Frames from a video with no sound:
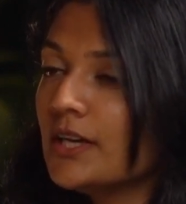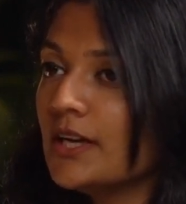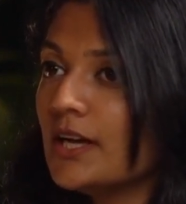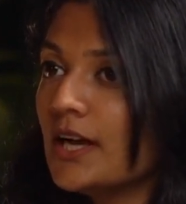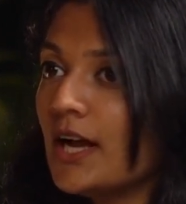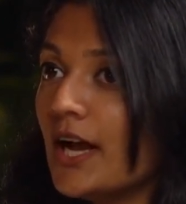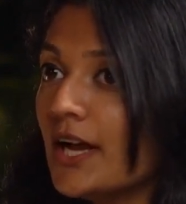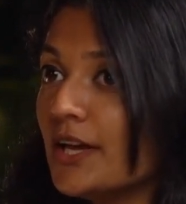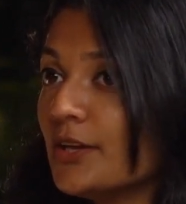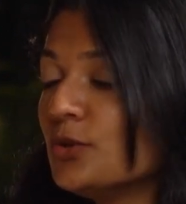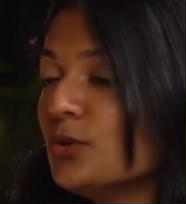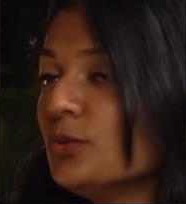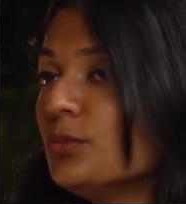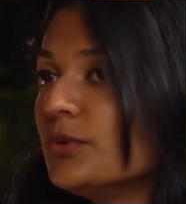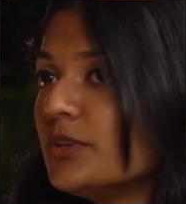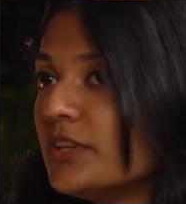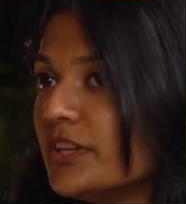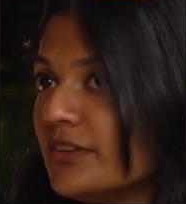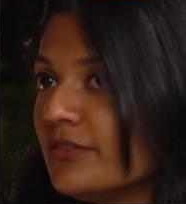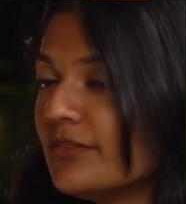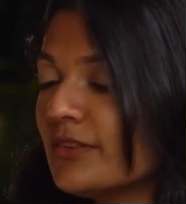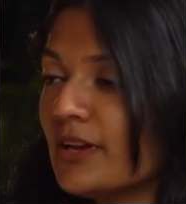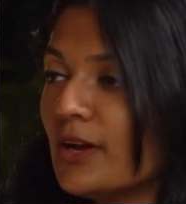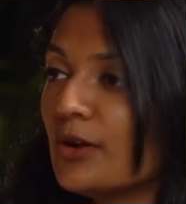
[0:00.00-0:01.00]
I do
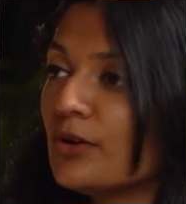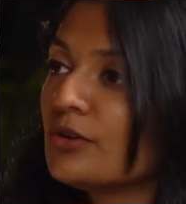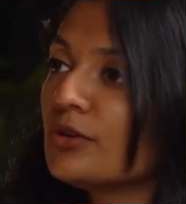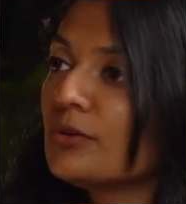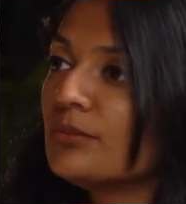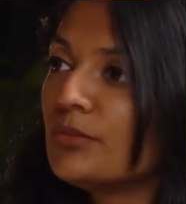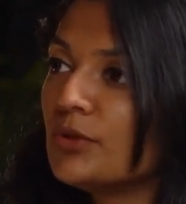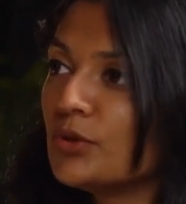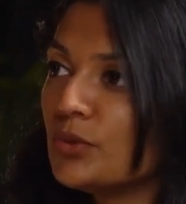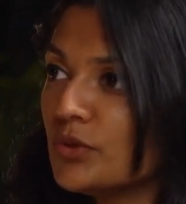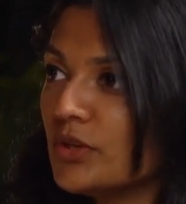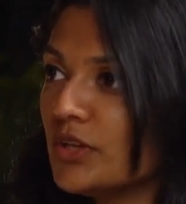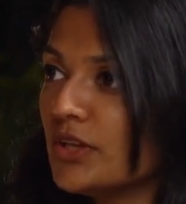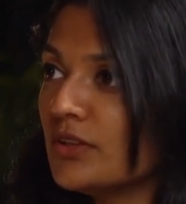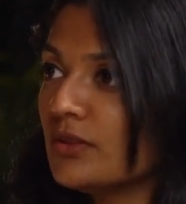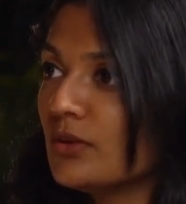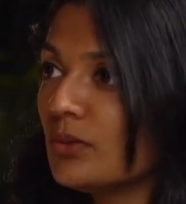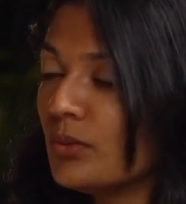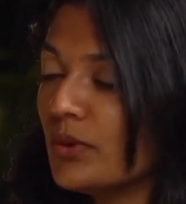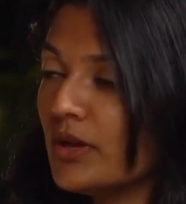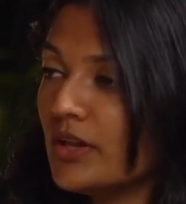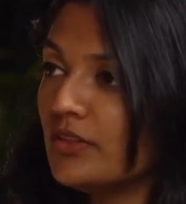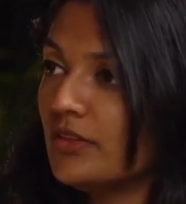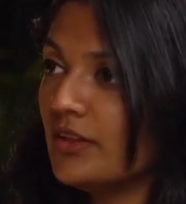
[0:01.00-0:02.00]
believe cloud computing, the
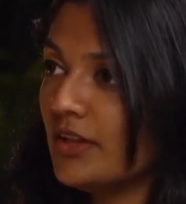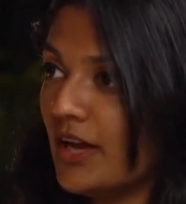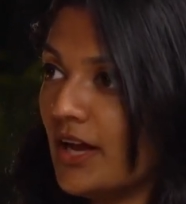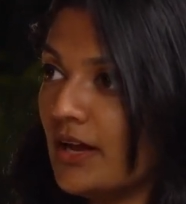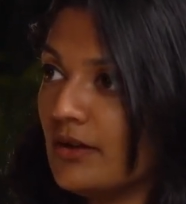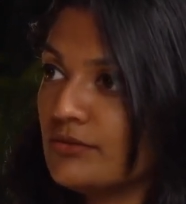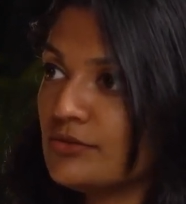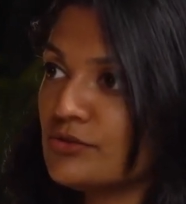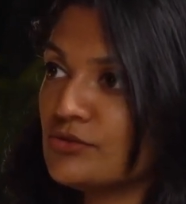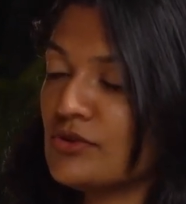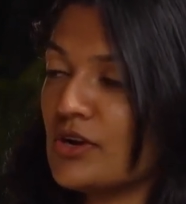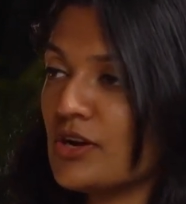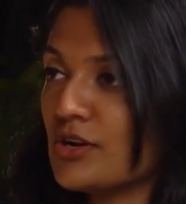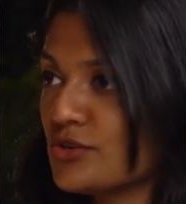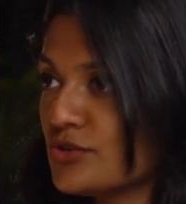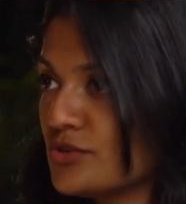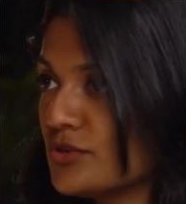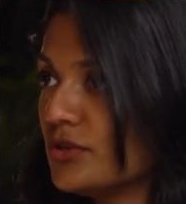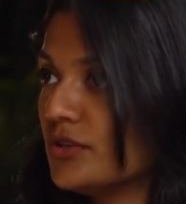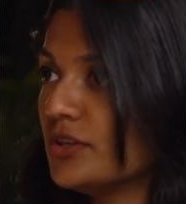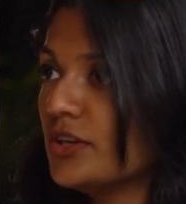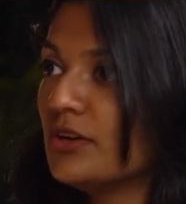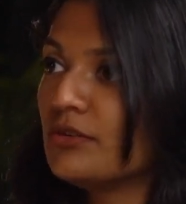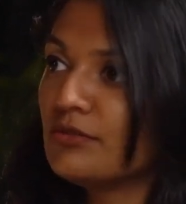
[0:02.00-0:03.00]
way they have
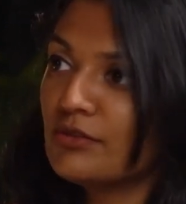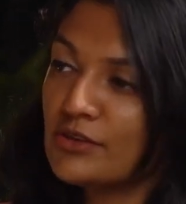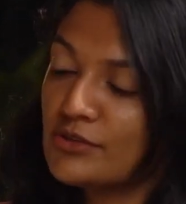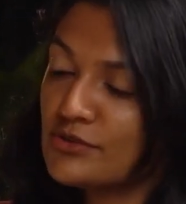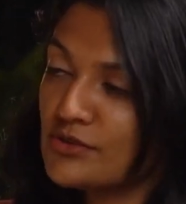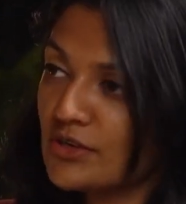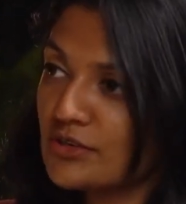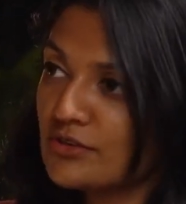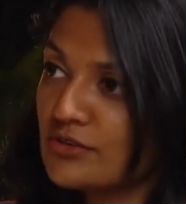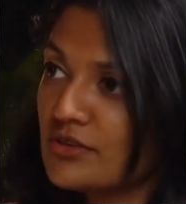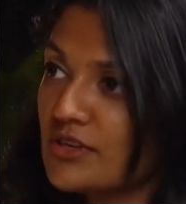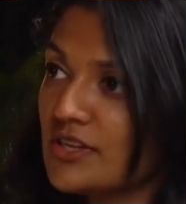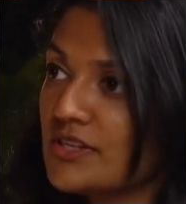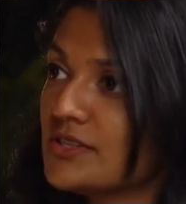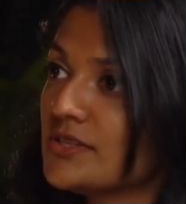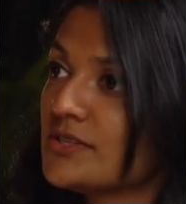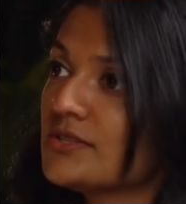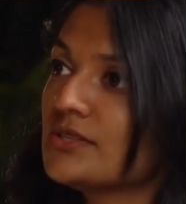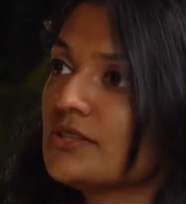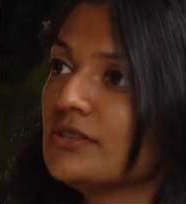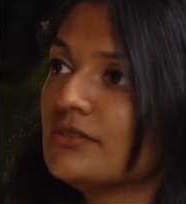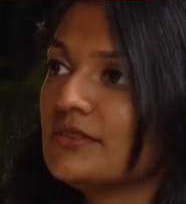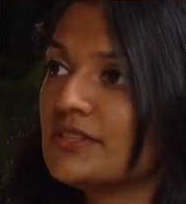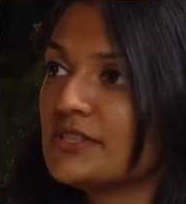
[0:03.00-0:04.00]
structured infrastructure as a
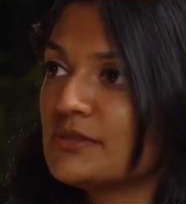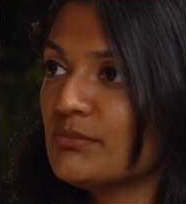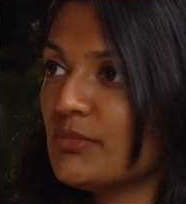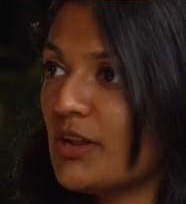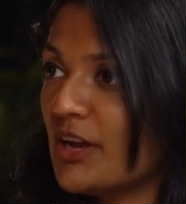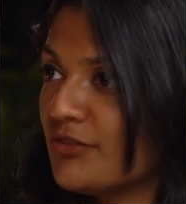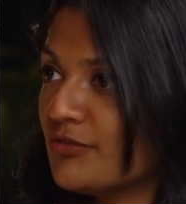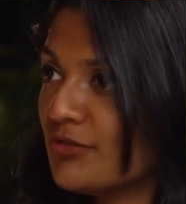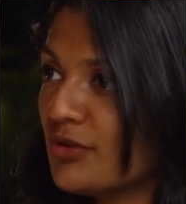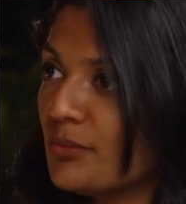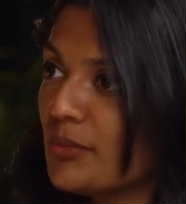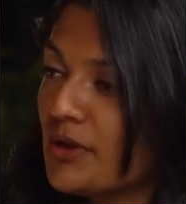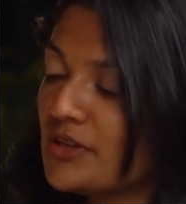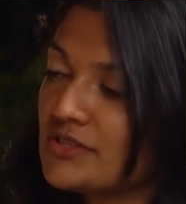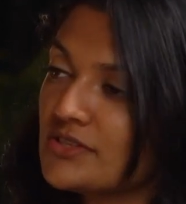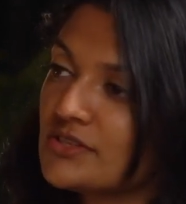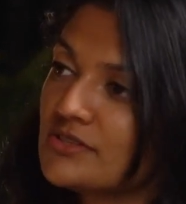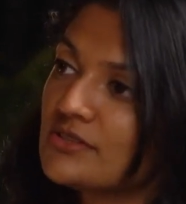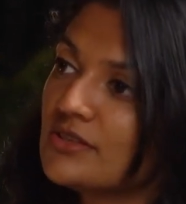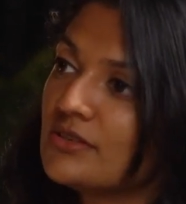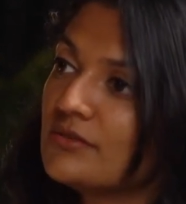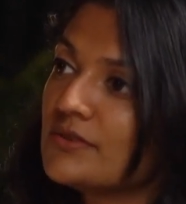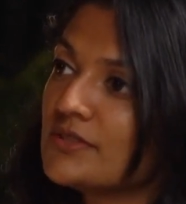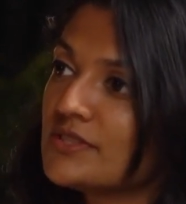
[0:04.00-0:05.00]
service, platform as a
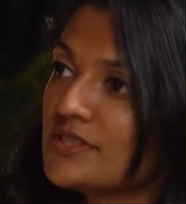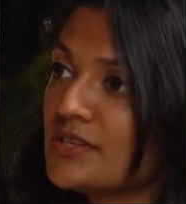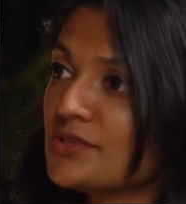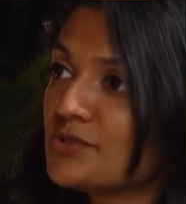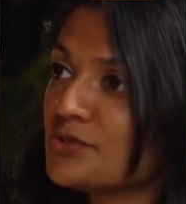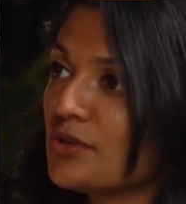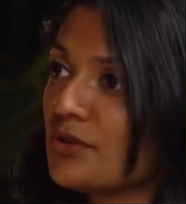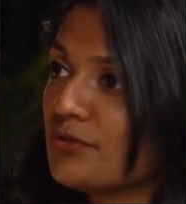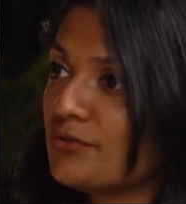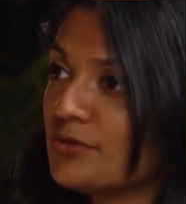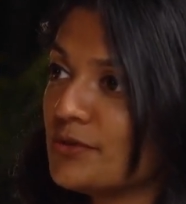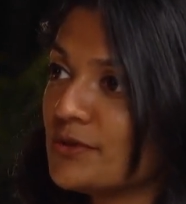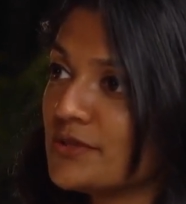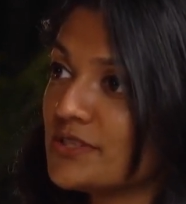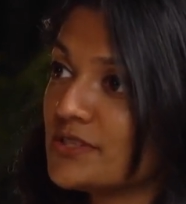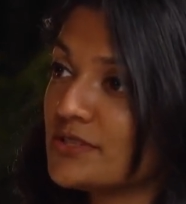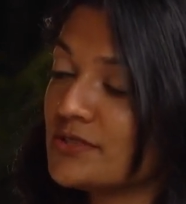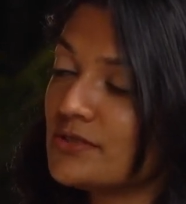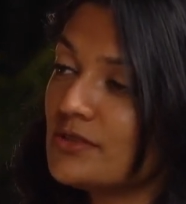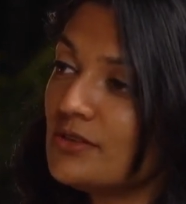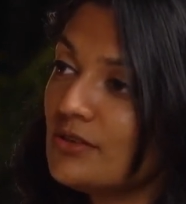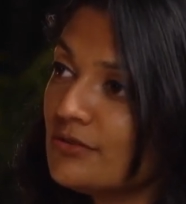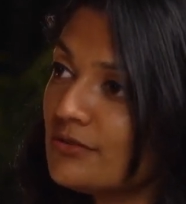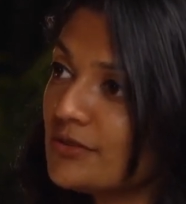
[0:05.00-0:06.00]
service, and software as a
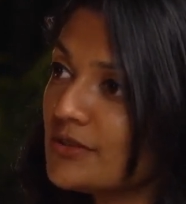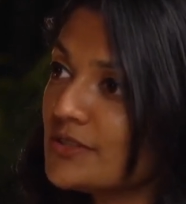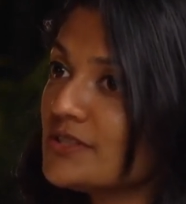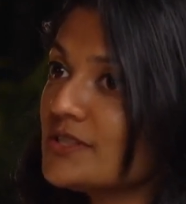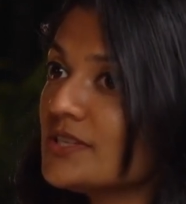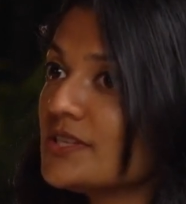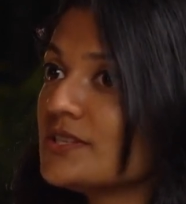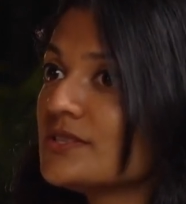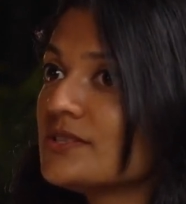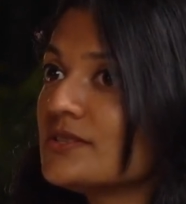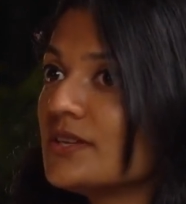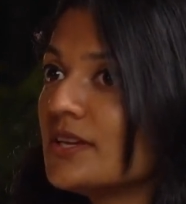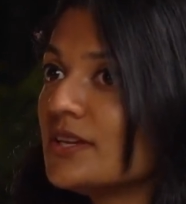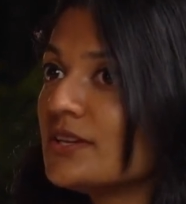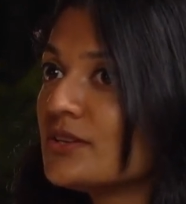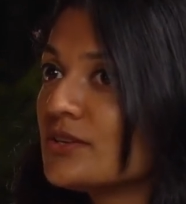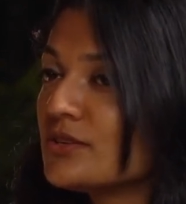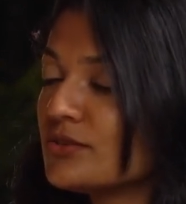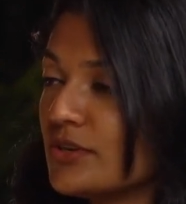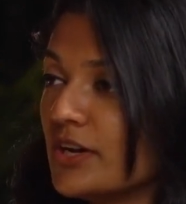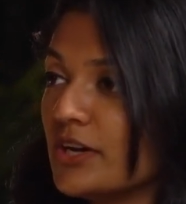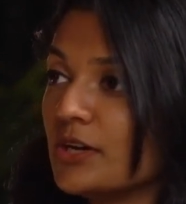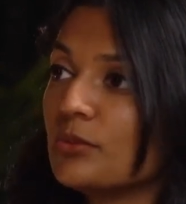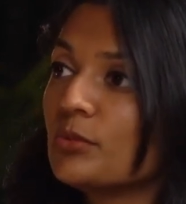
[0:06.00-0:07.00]
service is
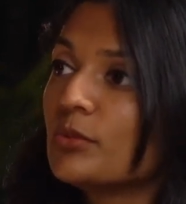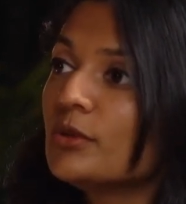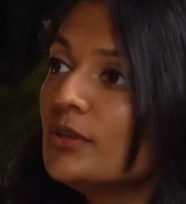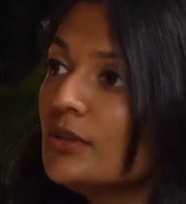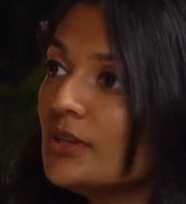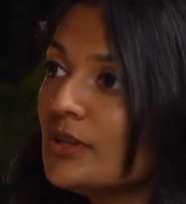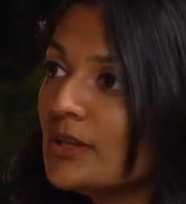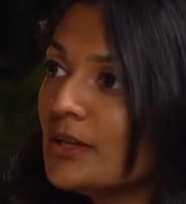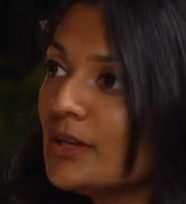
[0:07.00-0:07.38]
incredible,